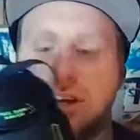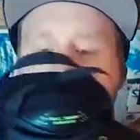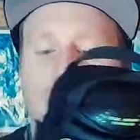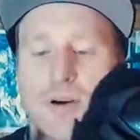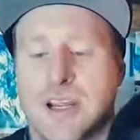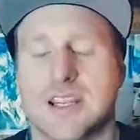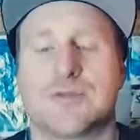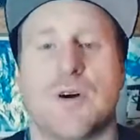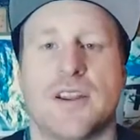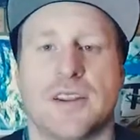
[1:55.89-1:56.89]
So it
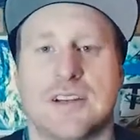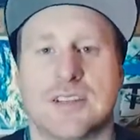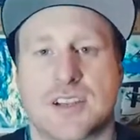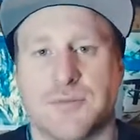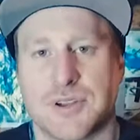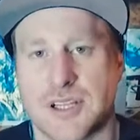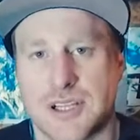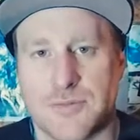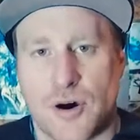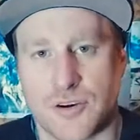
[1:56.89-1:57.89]
is one that is
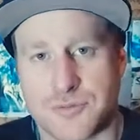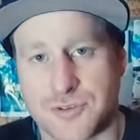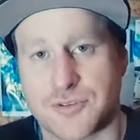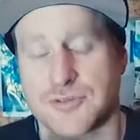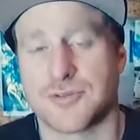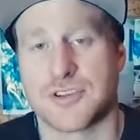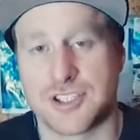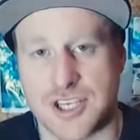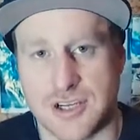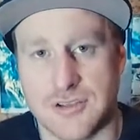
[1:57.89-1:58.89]
completely moldable through the
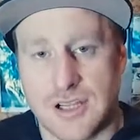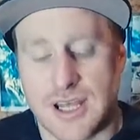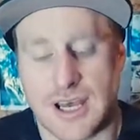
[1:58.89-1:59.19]
shell.